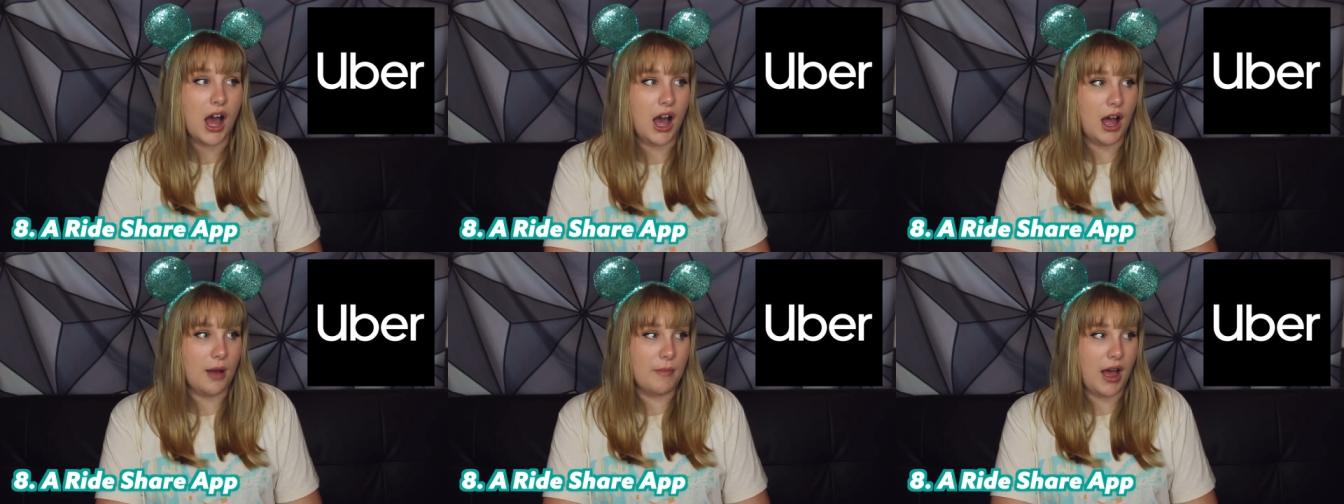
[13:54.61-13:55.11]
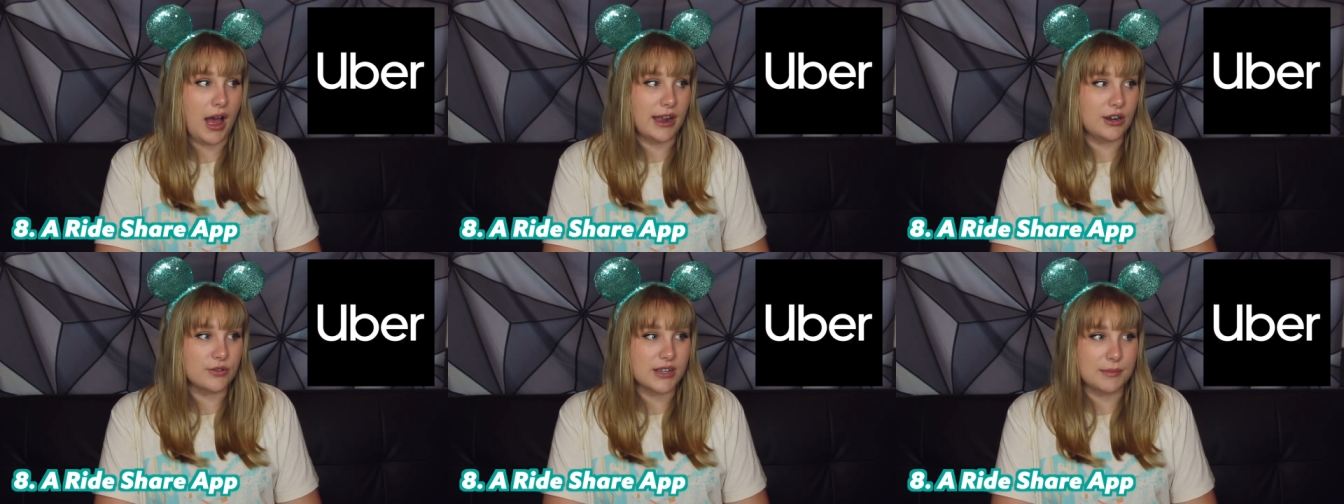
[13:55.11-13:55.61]
Um,
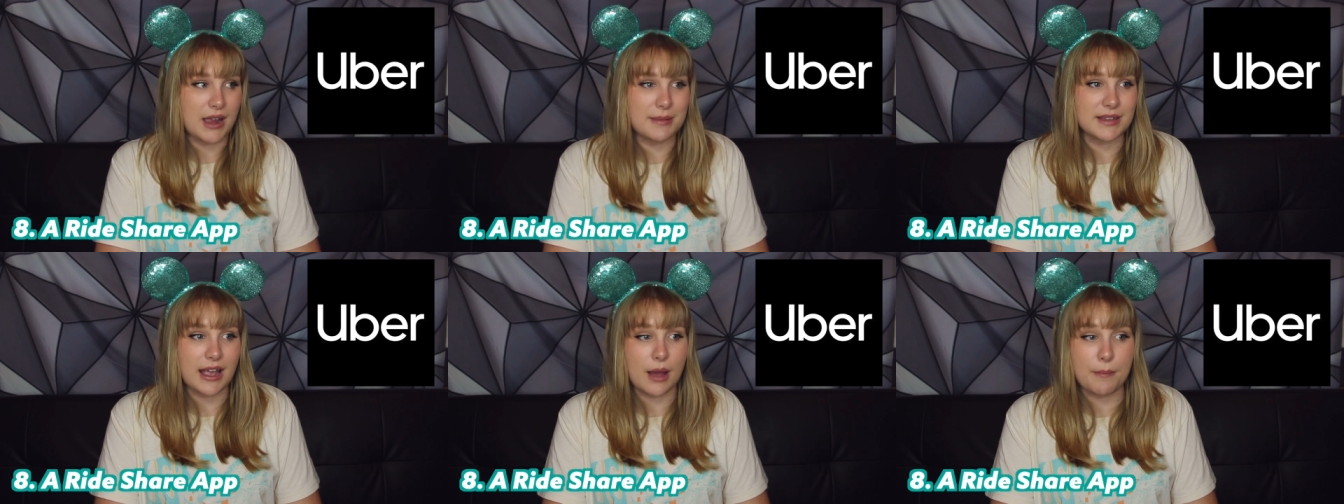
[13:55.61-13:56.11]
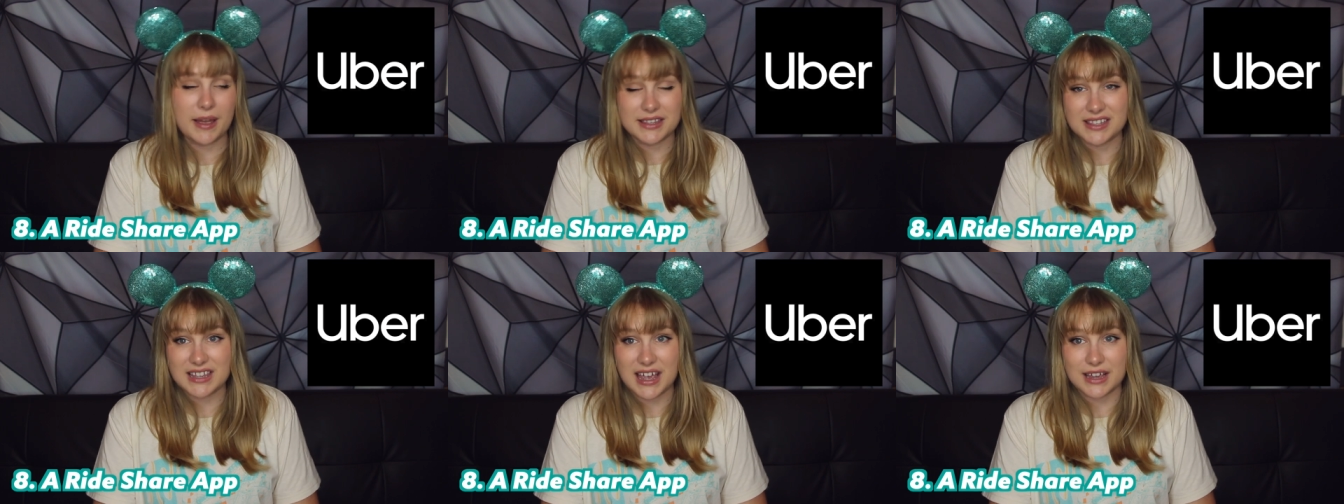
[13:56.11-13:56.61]
I know sometimes I got
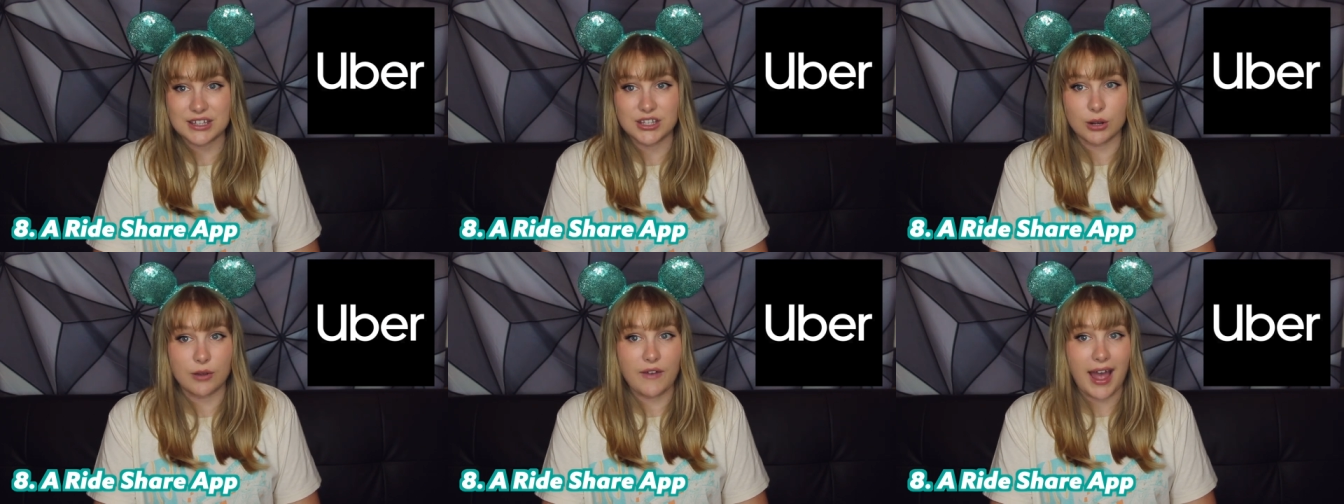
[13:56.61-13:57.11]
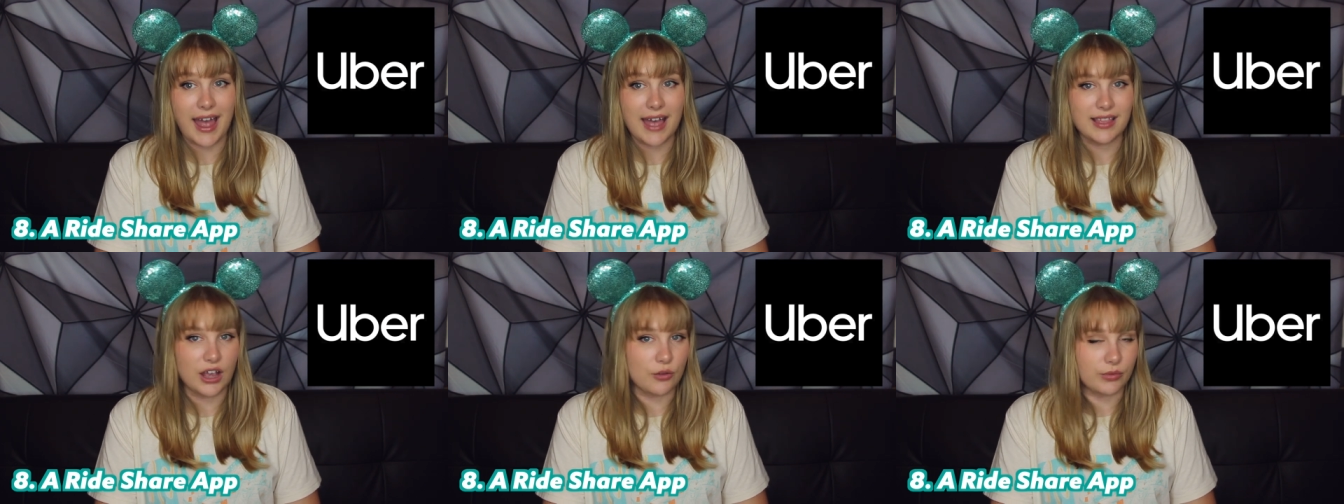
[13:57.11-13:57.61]
bus sick, so if I
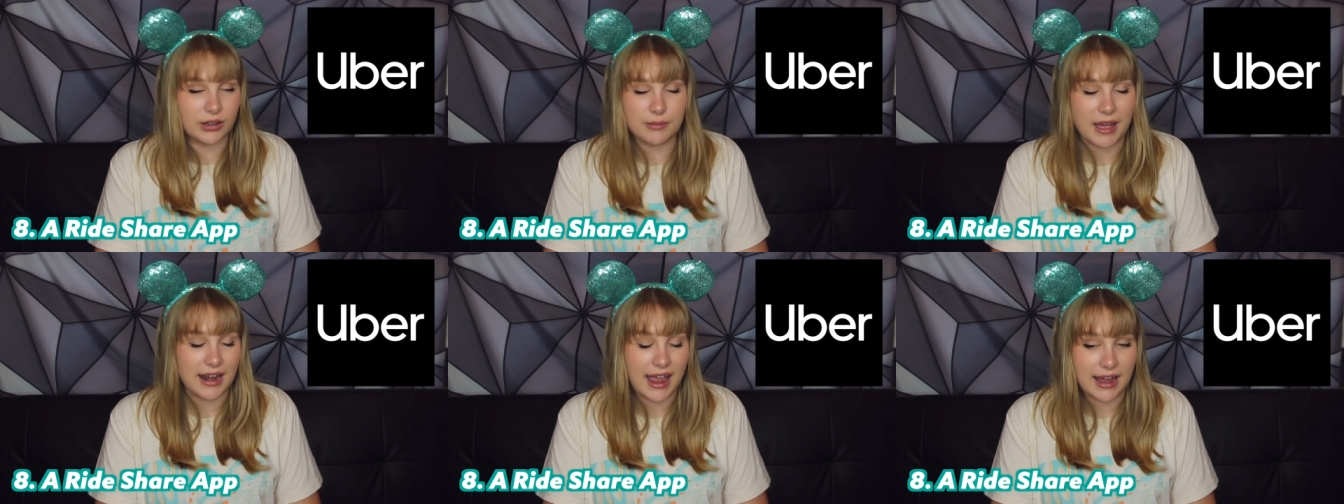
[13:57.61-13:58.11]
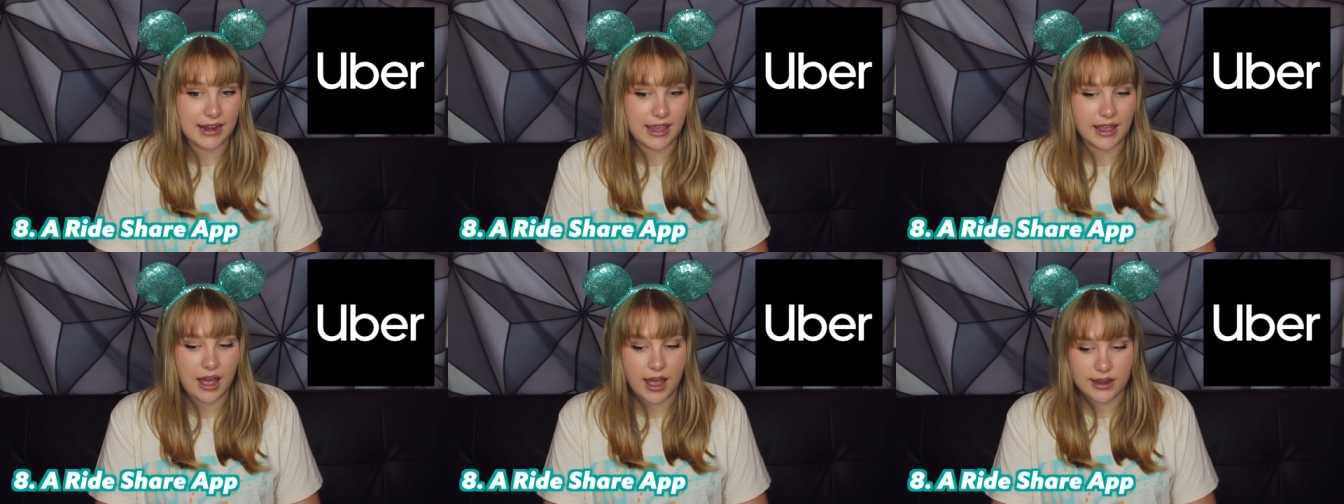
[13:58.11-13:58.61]
had like a really bad
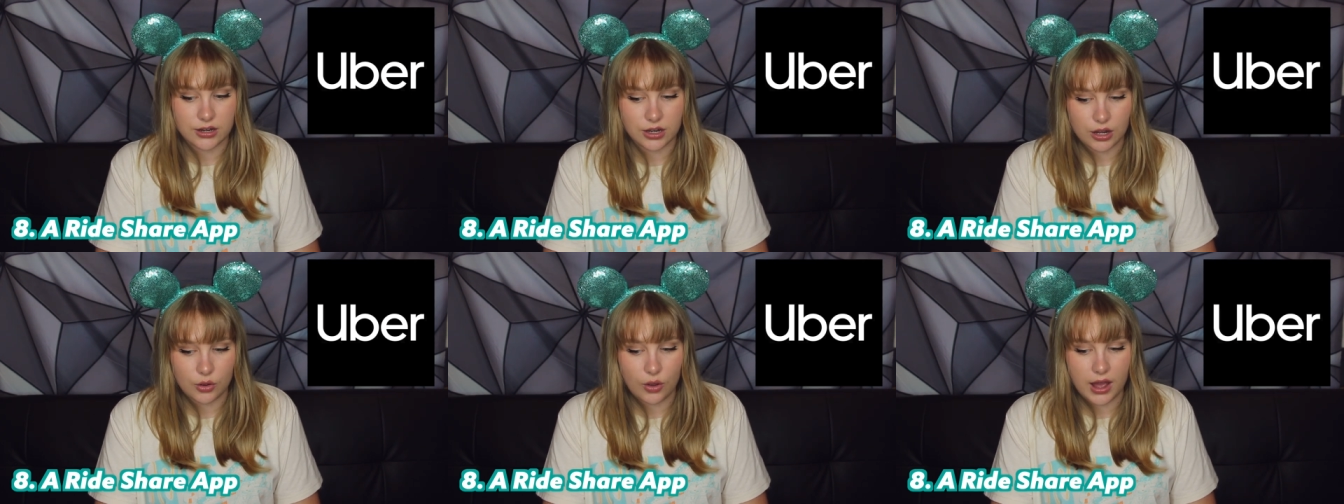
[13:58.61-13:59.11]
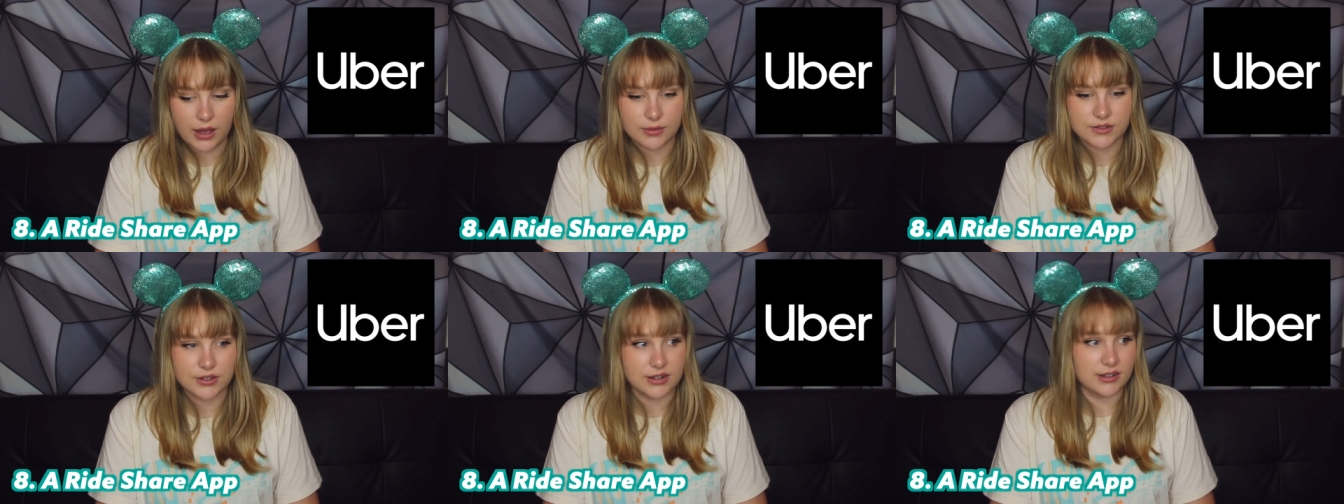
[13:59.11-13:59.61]
headache, I knew I
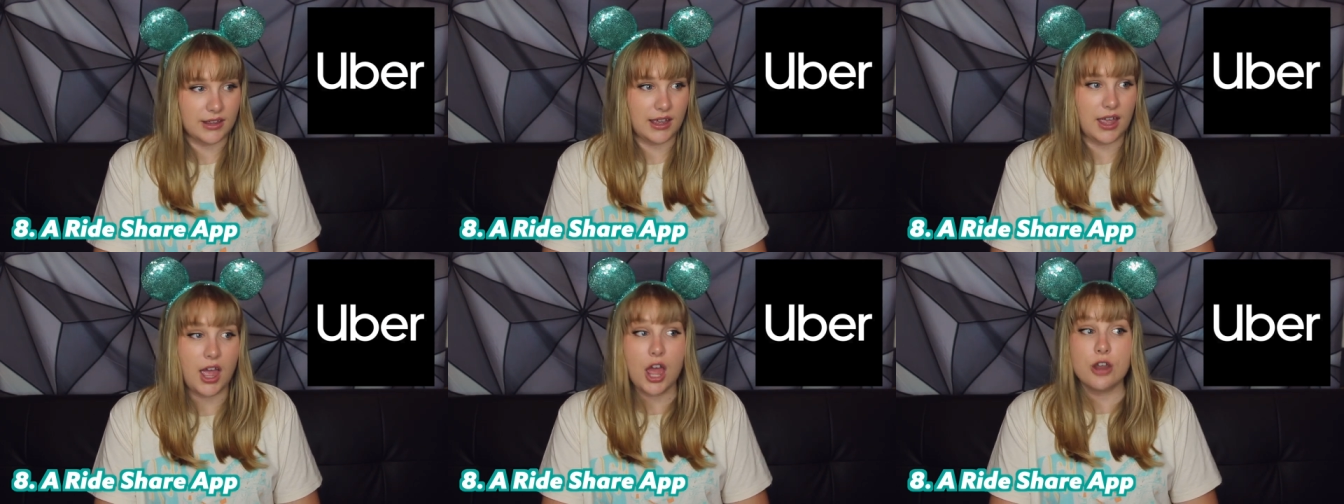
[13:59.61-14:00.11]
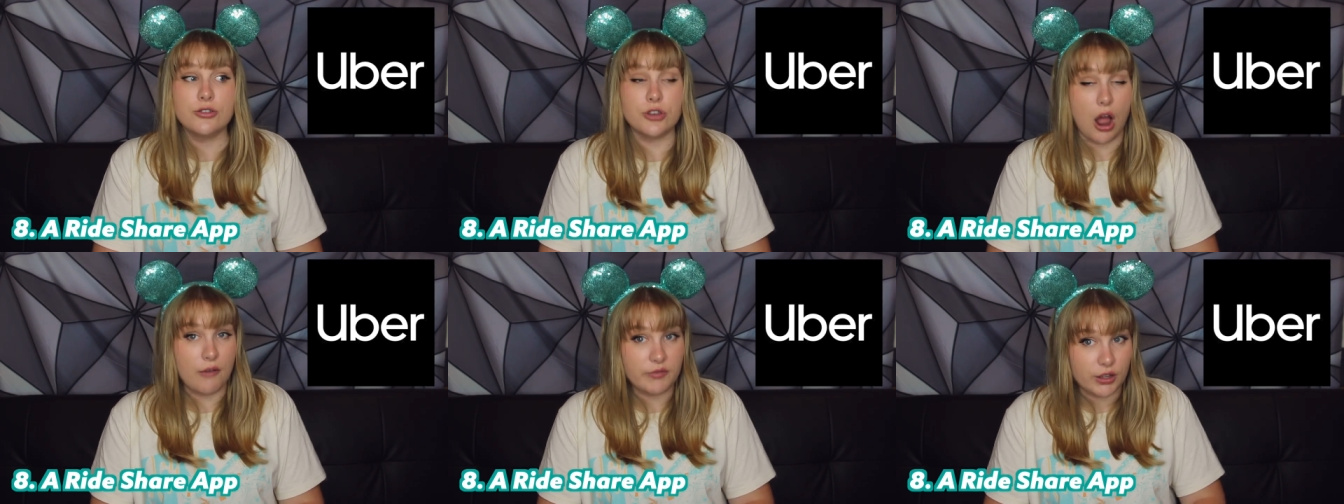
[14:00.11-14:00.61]
was gonna like
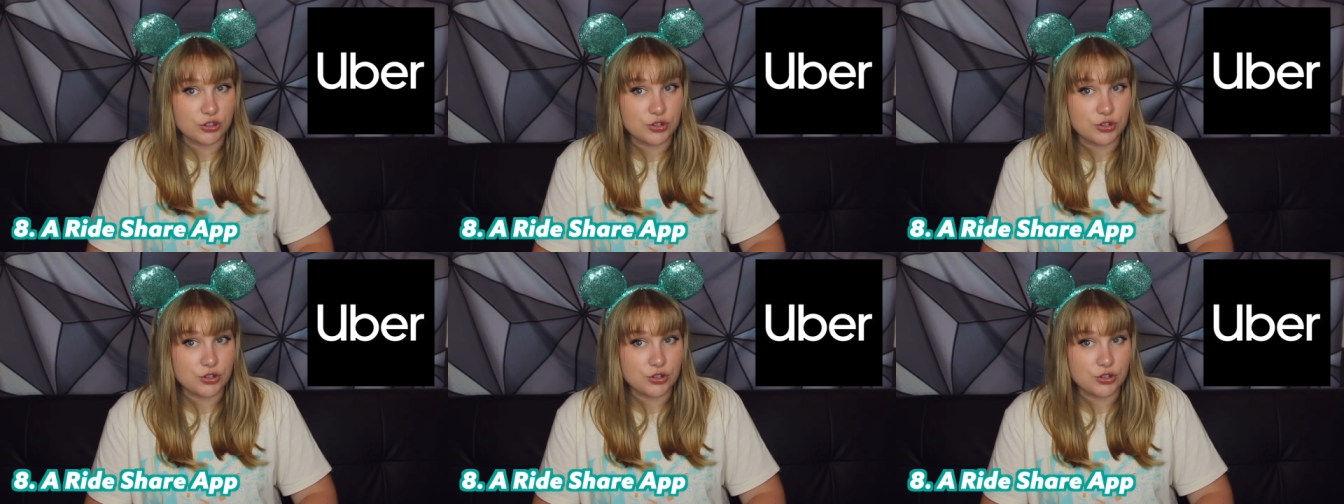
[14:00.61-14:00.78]
not feel